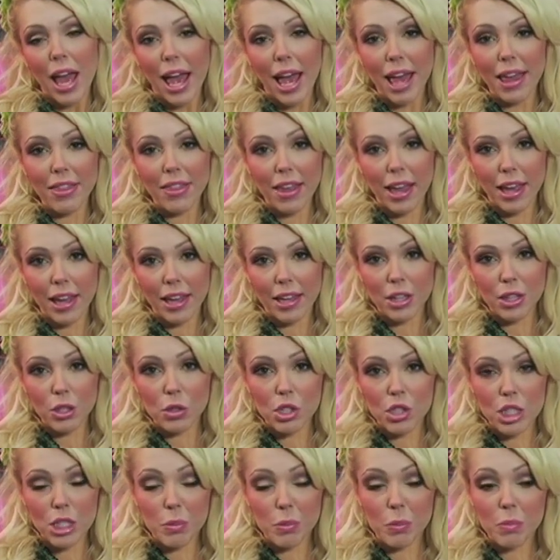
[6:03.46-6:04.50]
And then
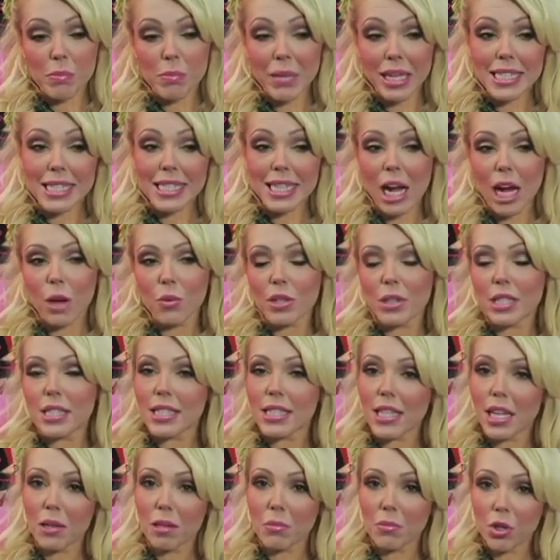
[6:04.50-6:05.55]
you just mix that
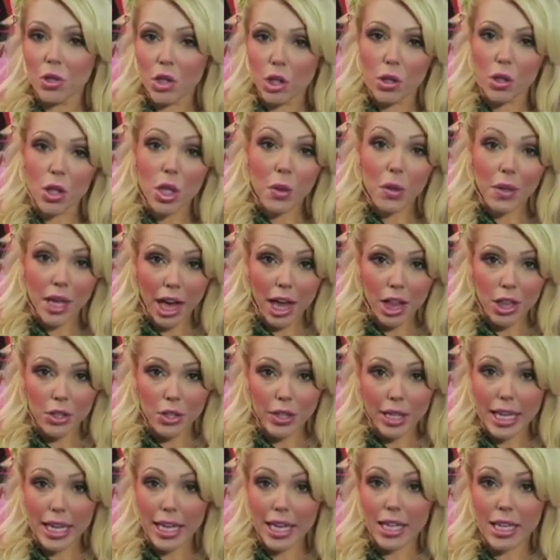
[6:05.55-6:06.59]
with some, you know, low
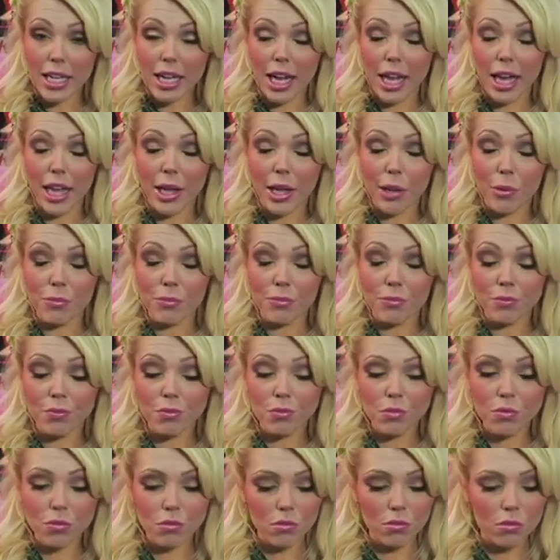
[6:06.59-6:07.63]
calorie
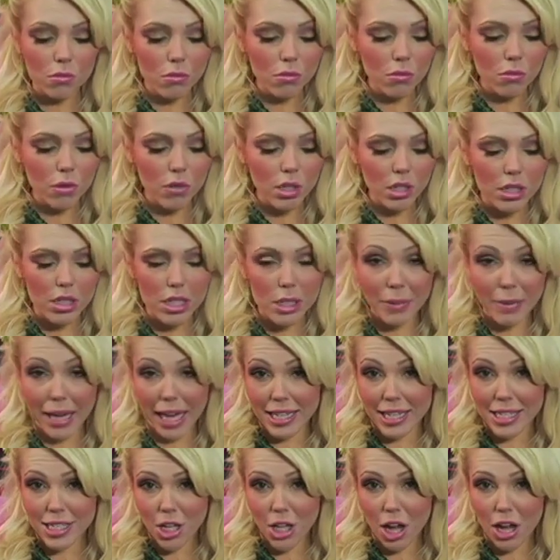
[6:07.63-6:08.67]

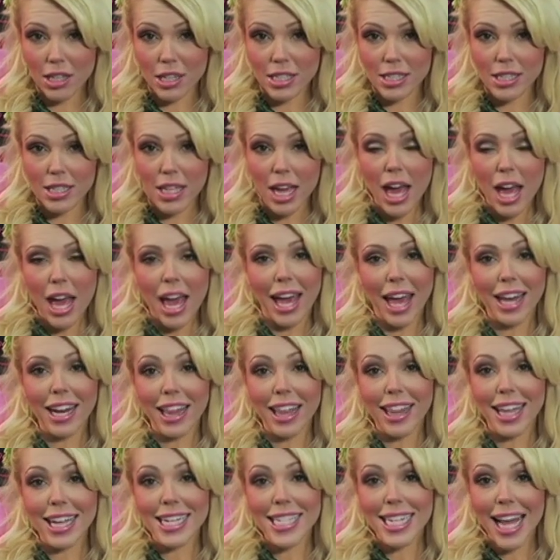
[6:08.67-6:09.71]
spaghetti sauce. And
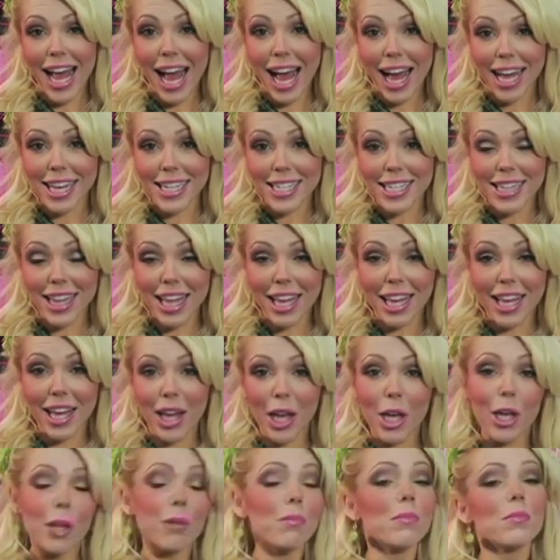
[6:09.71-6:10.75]
I like to add
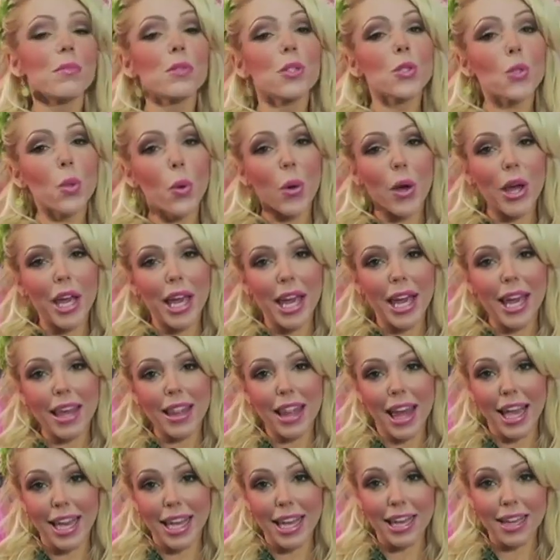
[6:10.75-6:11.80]
the soy,
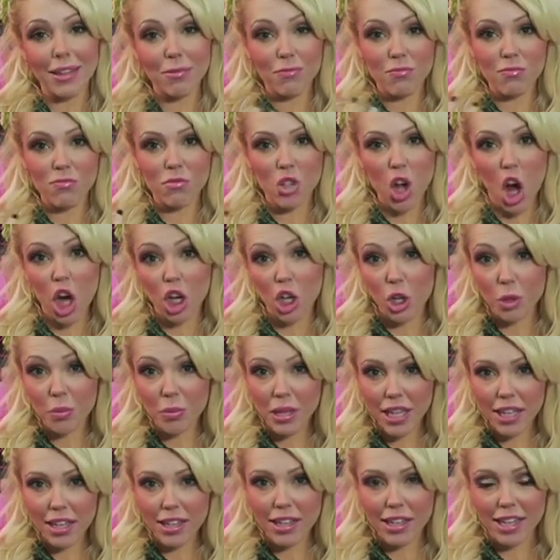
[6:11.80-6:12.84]
like taco
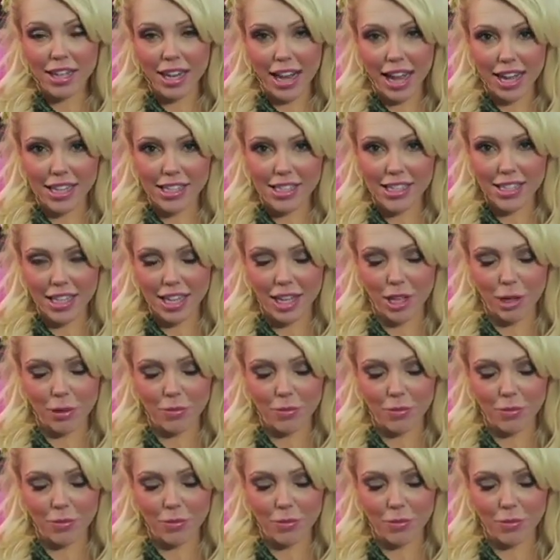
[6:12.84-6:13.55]
meat. It adds,